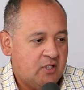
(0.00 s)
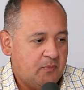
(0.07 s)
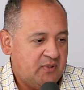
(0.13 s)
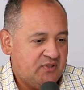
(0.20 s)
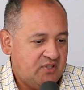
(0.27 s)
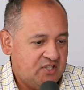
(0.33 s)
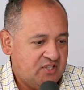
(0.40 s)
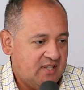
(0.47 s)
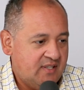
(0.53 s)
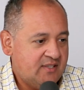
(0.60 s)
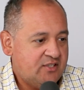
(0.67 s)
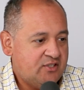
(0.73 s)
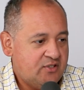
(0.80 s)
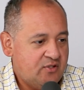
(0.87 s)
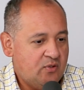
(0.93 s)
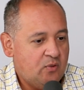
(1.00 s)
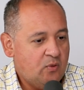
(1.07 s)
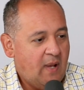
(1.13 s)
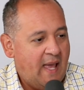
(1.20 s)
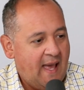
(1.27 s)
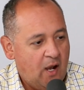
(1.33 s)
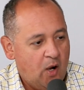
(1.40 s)
in a position
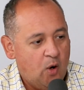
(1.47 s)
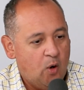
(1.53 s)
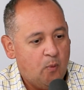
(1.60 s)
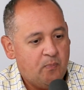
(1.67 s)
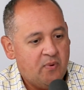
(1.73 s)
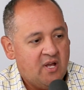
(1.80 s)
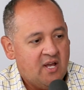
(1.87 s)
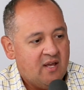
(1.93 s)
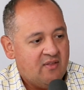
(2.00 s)
to help